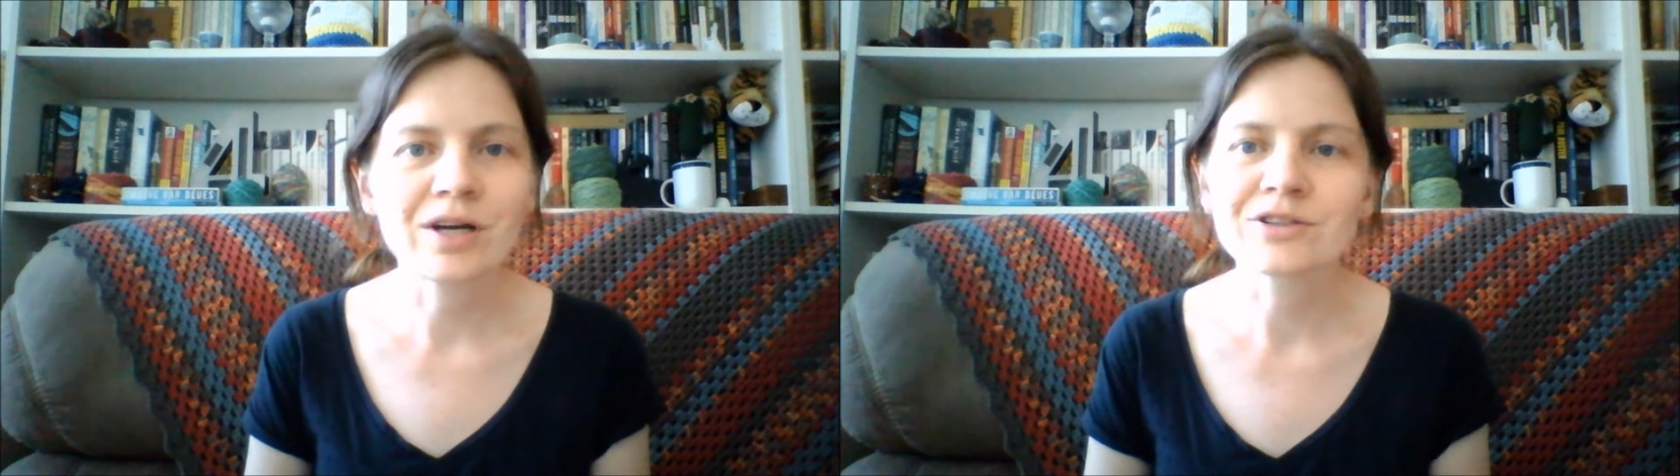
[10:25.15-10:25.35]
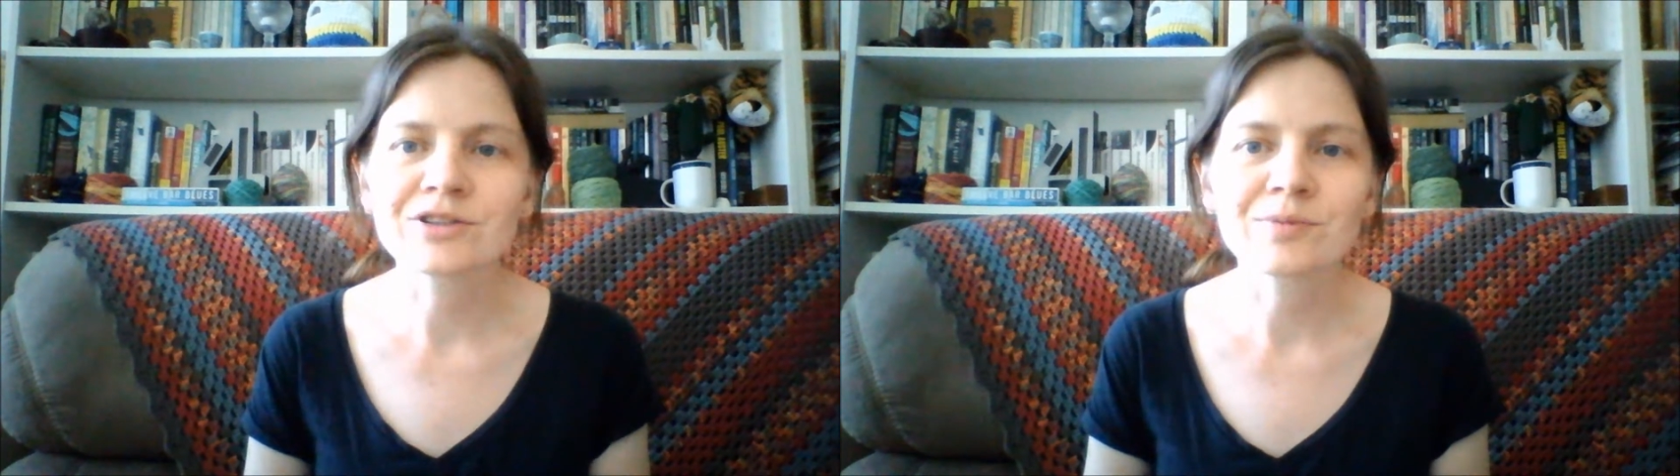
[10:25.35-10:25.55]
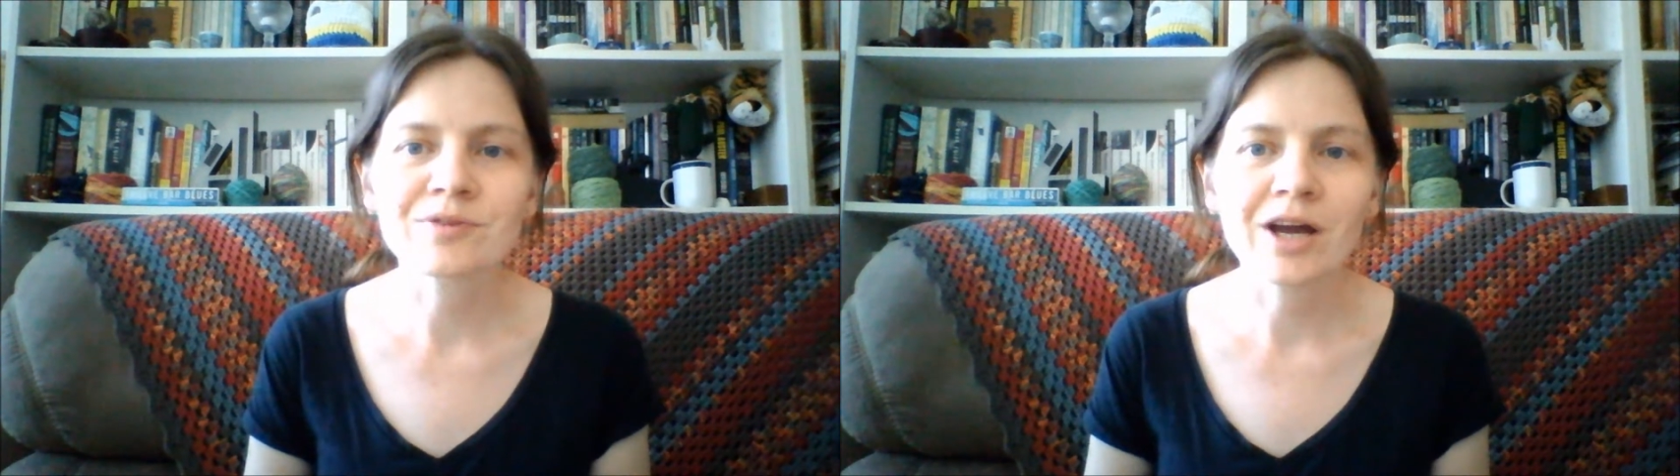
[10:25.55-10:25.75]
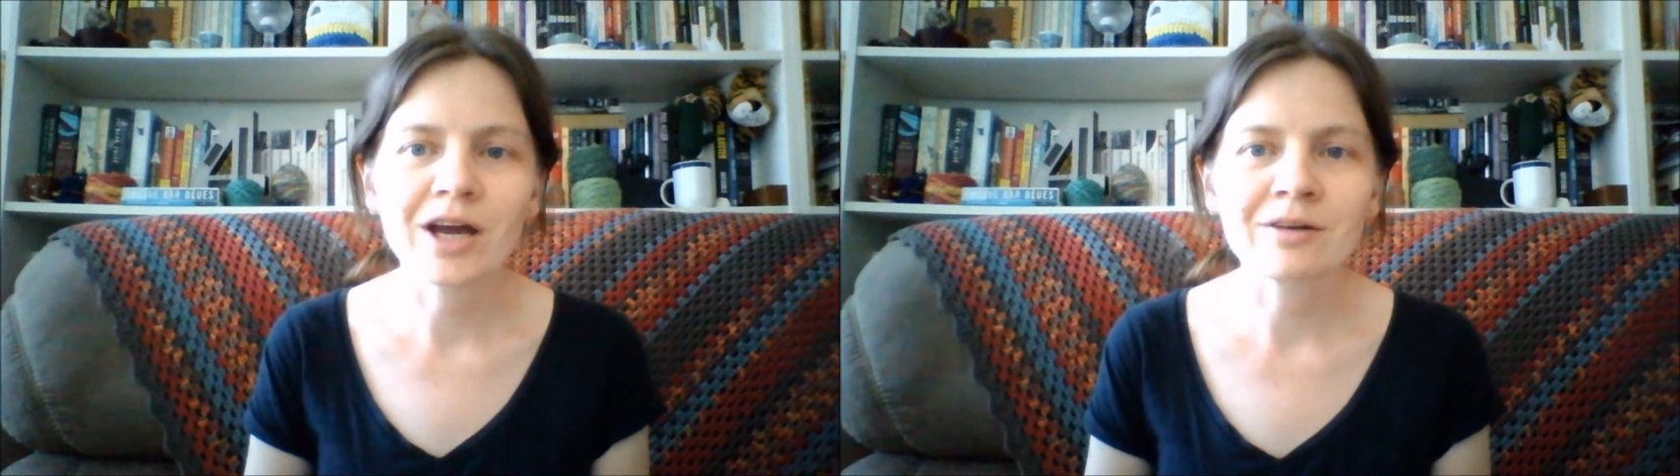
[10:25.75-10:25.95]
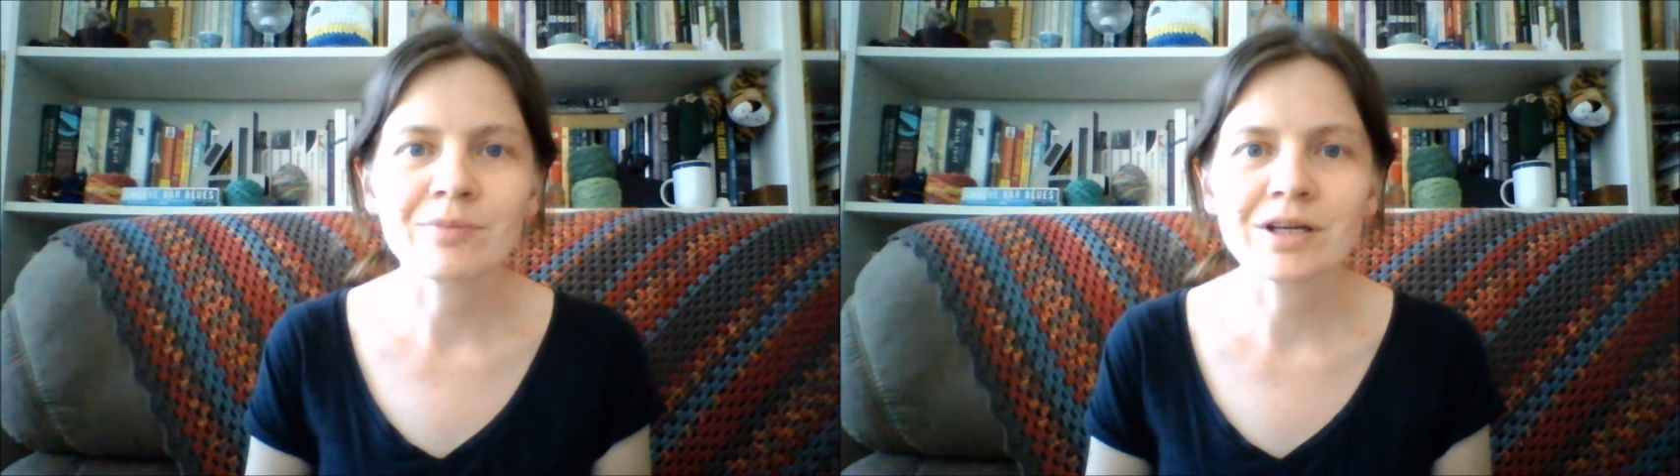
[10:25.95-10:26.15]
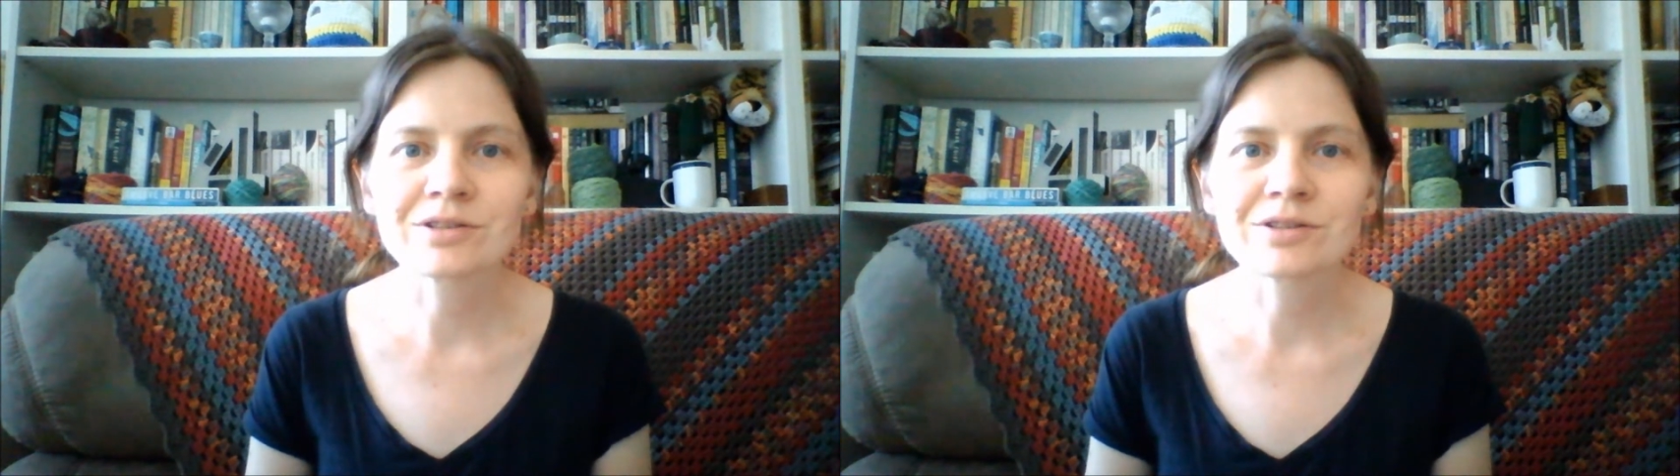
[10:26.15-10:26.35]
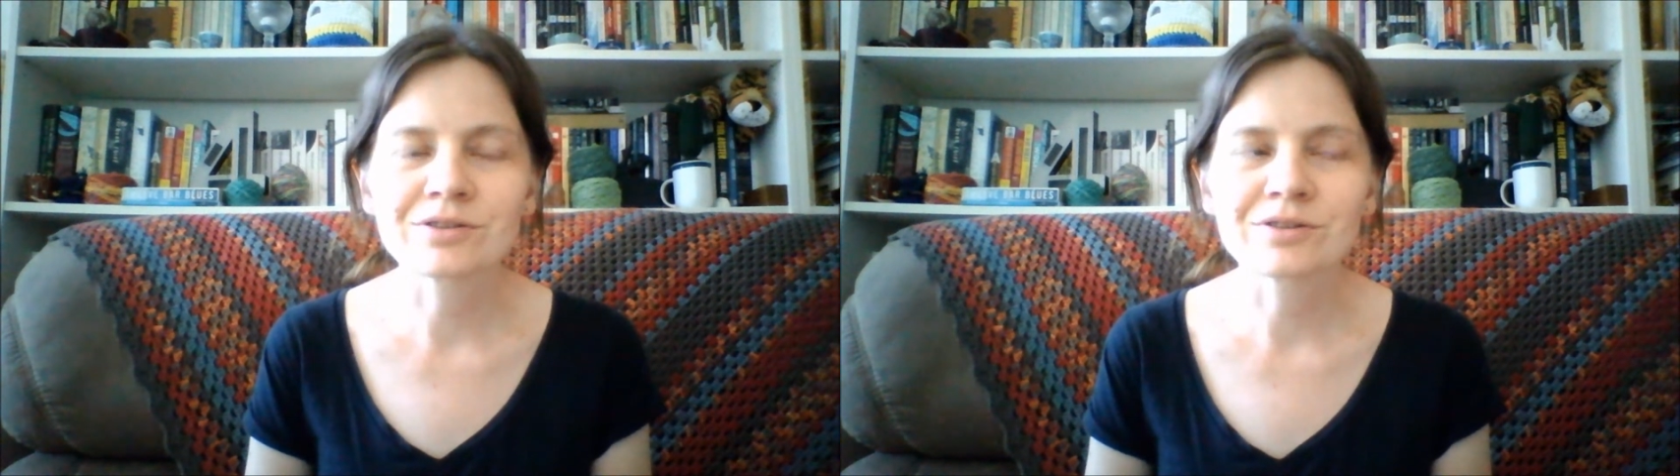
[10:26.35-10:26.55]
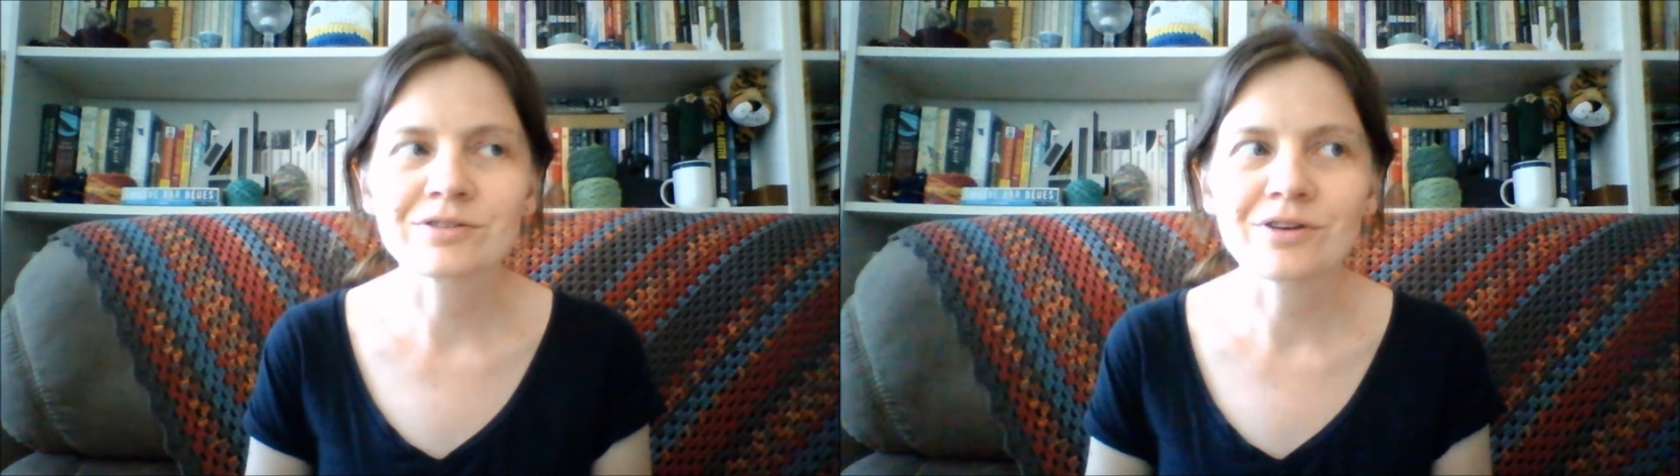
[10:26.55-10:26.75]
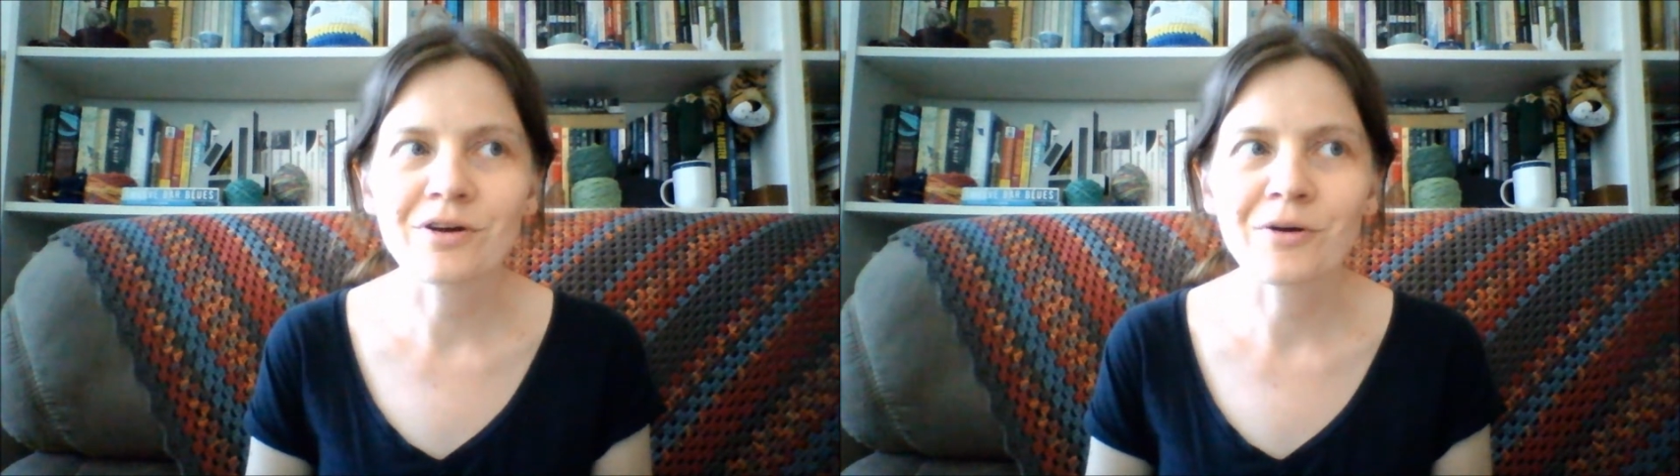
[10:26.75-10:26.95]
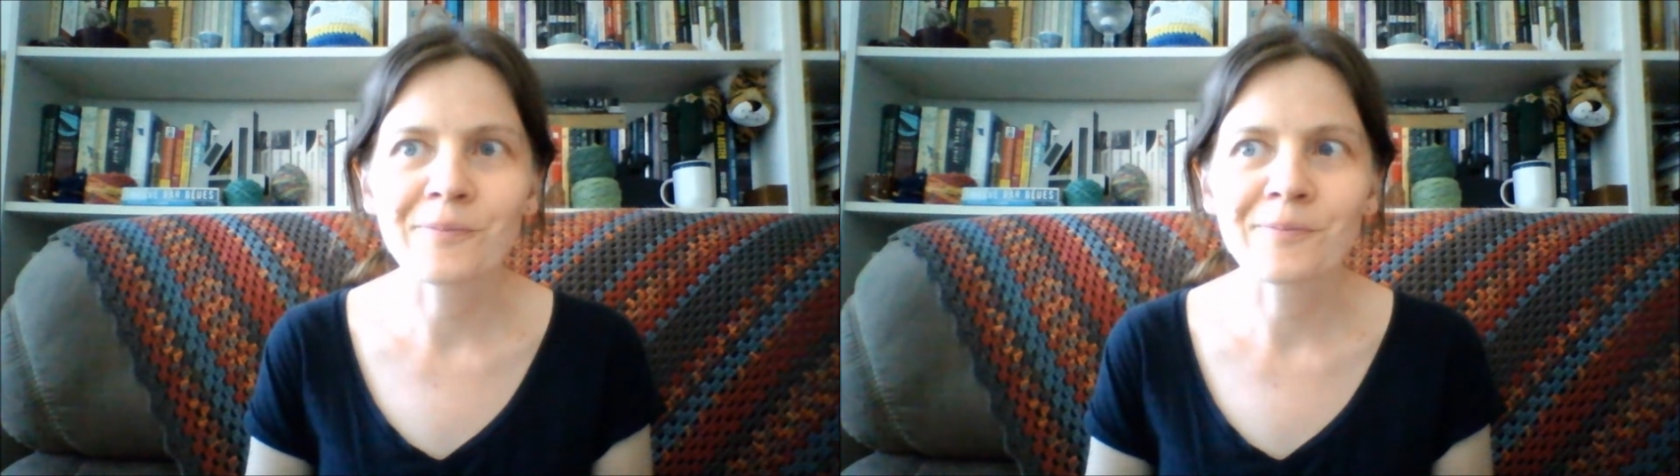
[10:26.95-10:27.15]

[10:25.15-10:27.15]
shops that I hadn't been to, so